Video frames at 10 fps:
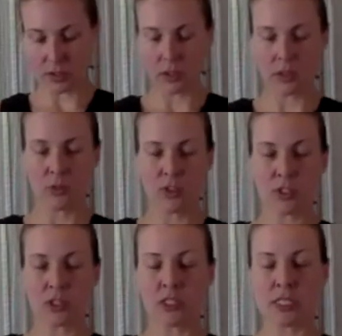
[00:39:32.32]
I want
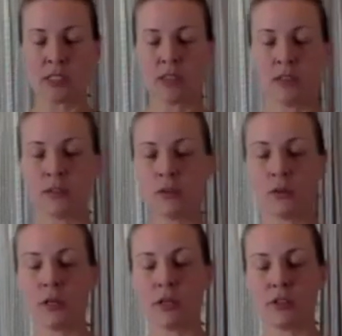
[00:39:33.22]
you
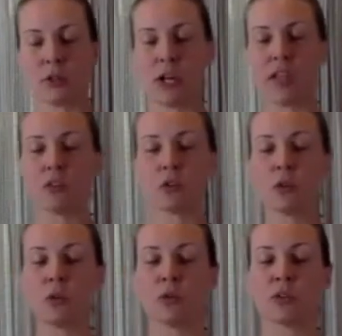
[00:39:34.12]
to, as your eyes are
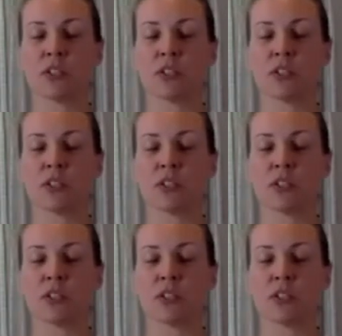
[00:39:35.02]
closed,